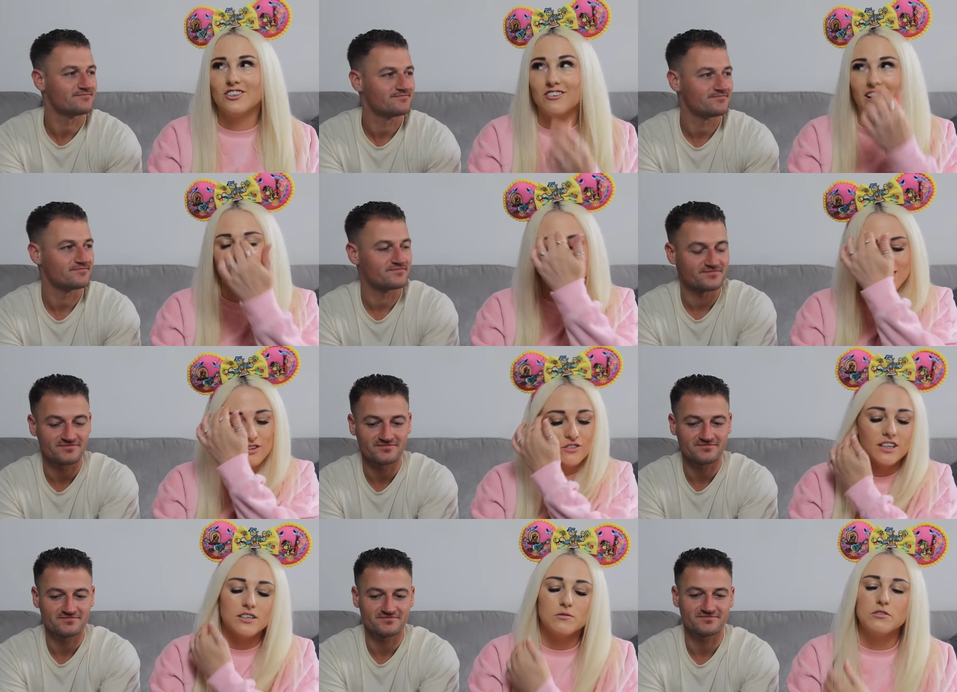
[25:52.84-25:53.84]
Speaker 1: Jurassic stuff.
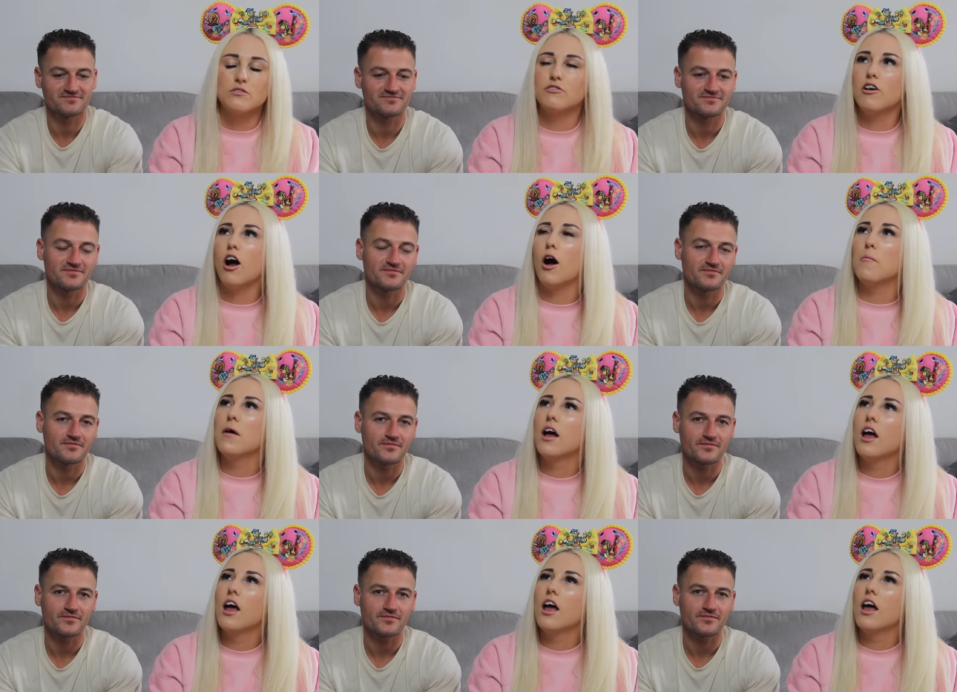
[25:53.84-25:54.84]
So this was from
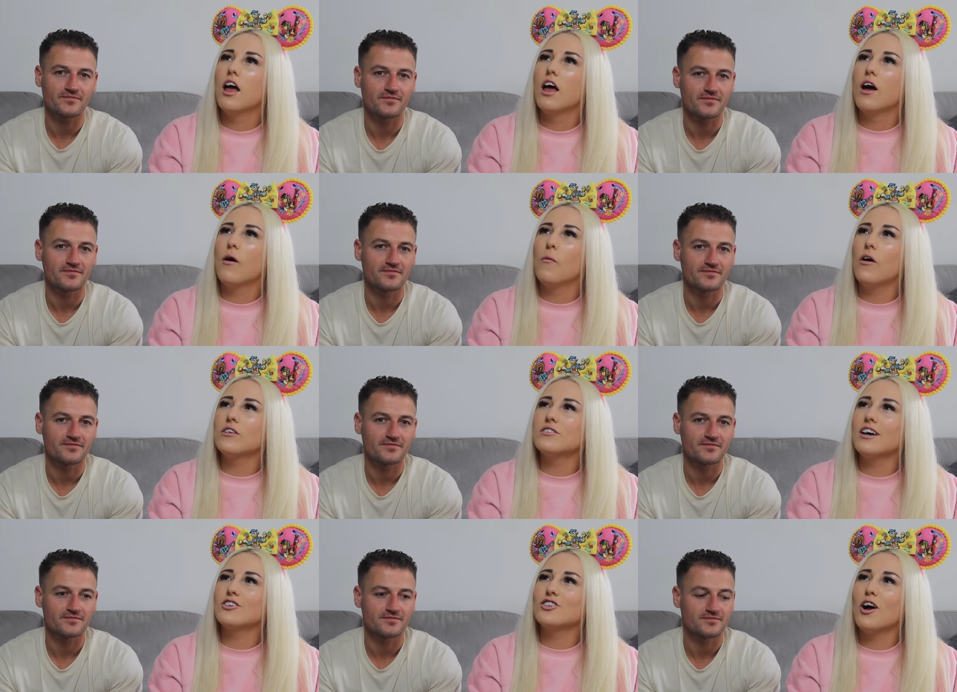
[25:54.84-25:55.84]
what's
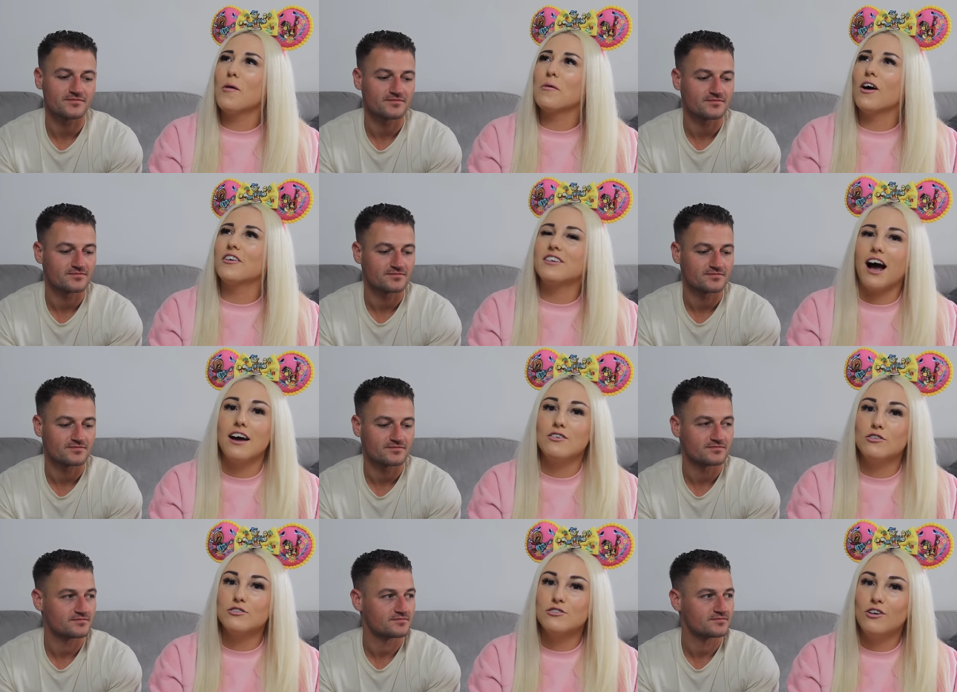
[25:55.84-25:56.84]
that shop? Called?
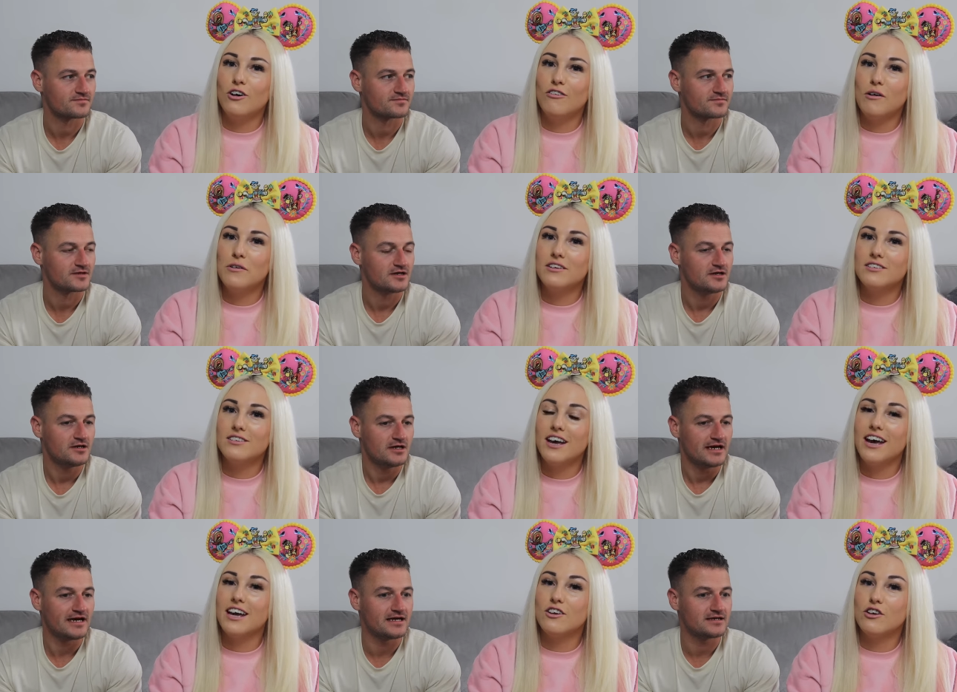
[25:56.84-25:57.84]
Dino Store, I want to
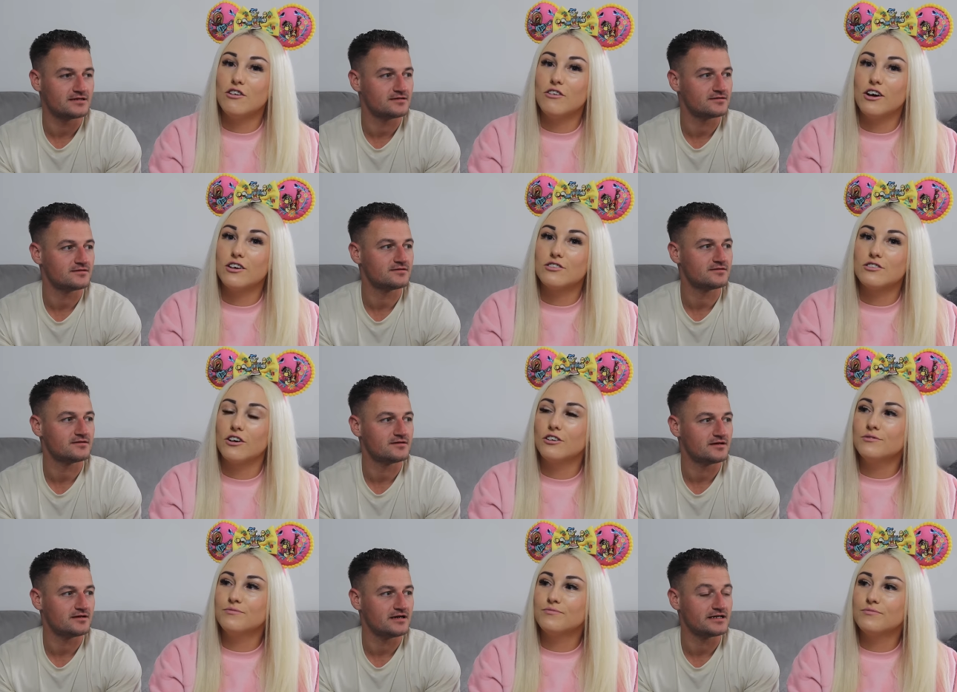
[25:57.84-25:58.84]
say, in
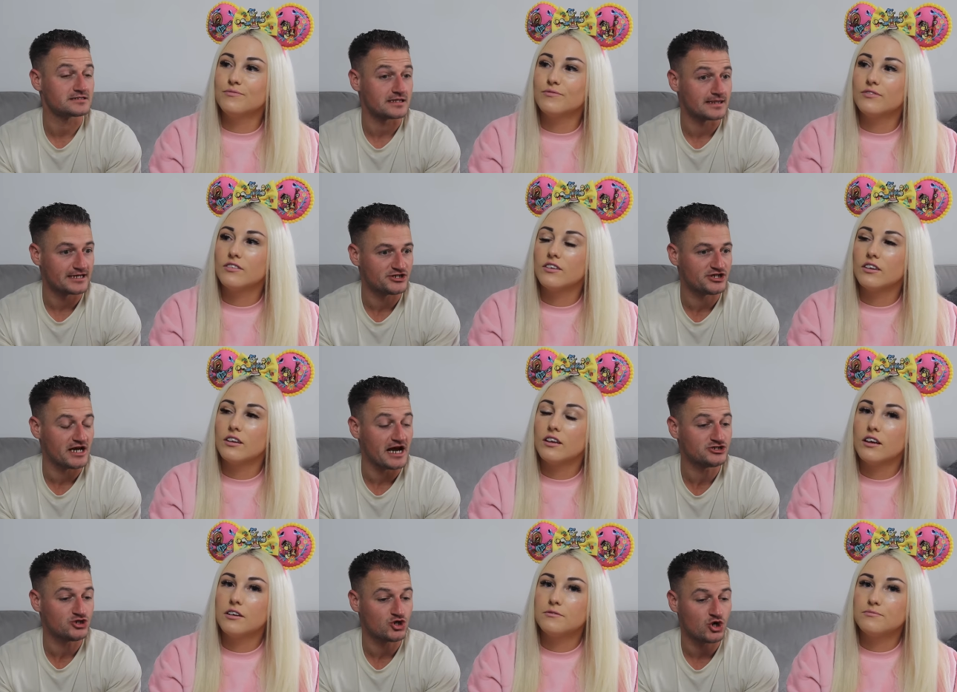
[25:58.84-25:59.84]
Universal.
Speaker 2: It's literally
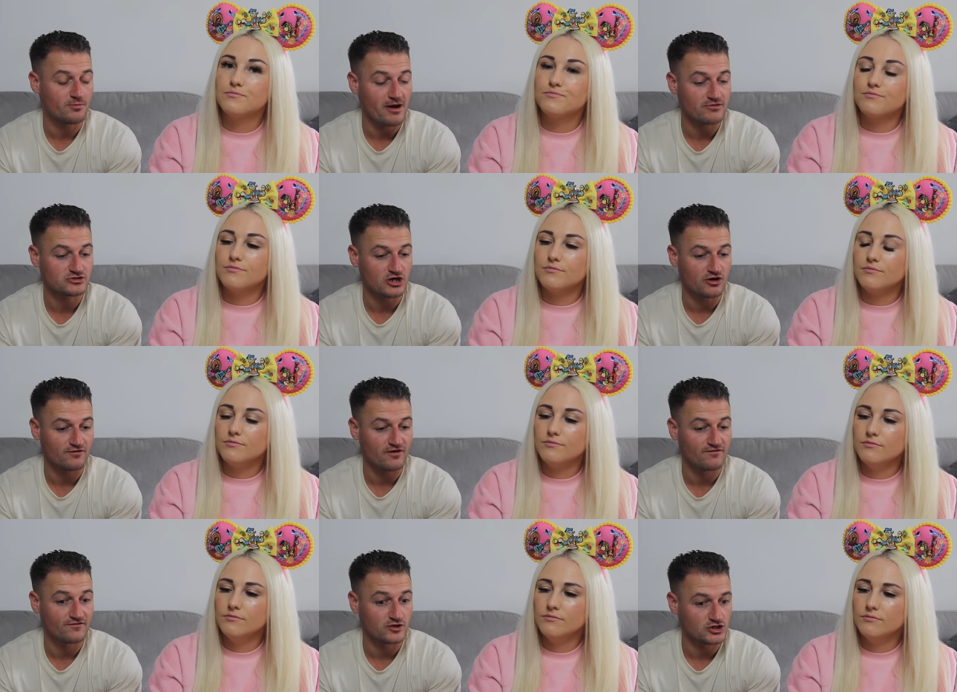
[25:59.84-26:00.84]
as you come out
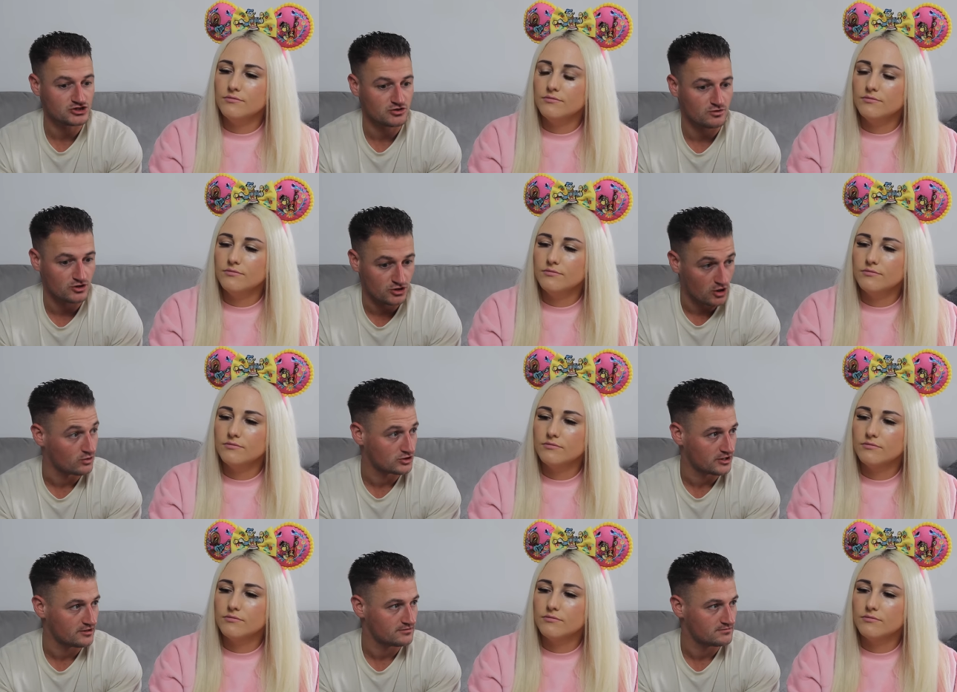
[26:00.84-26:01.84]
of
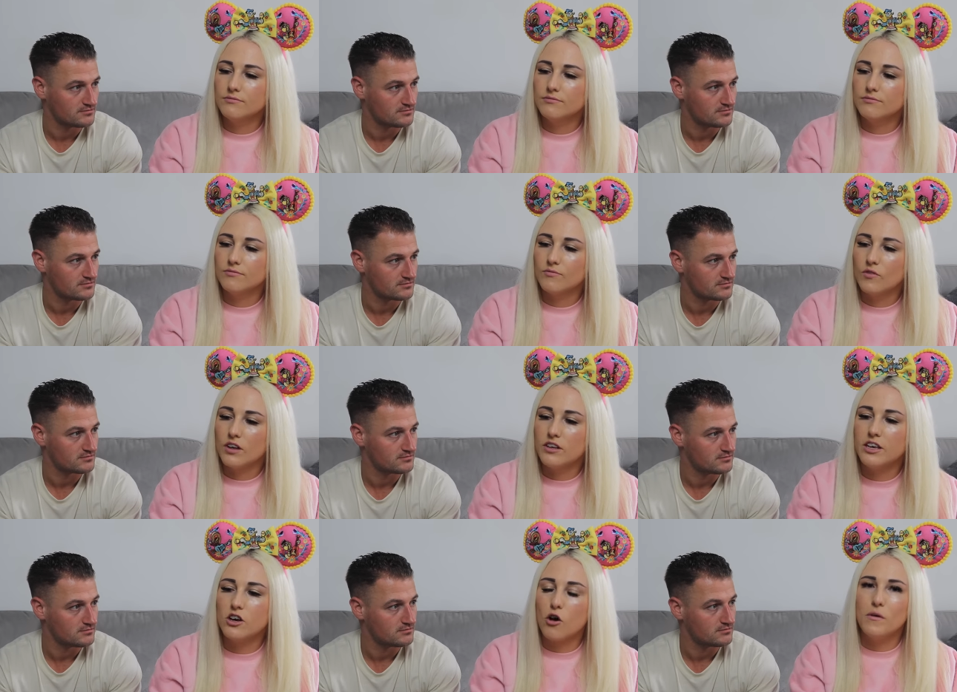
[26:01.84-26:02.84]
Velocicoaster
Speaker 1: yeah,
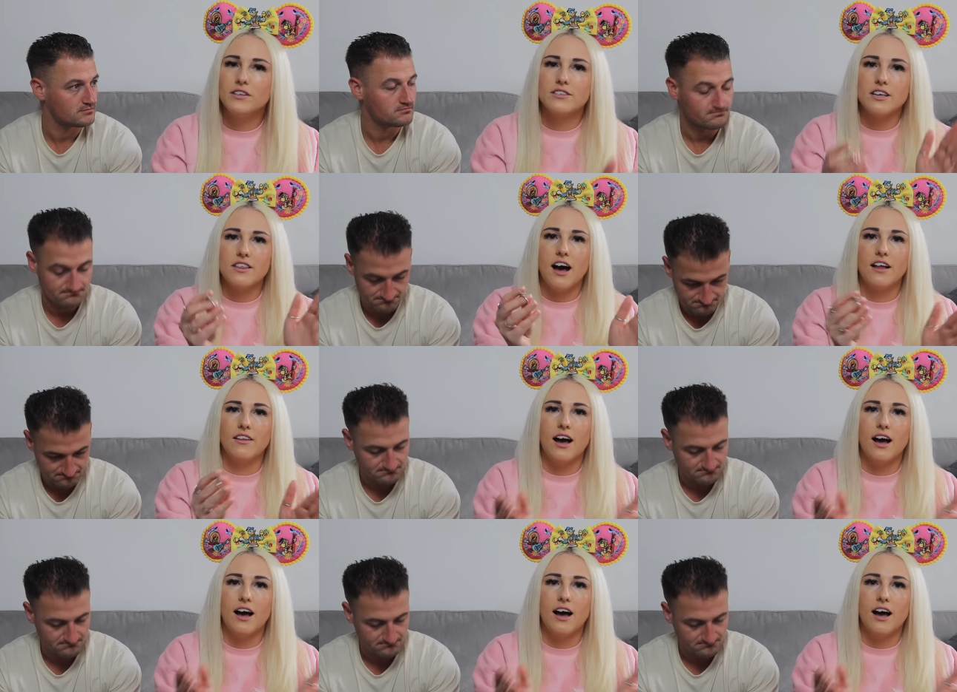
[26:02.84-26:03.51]
you go into that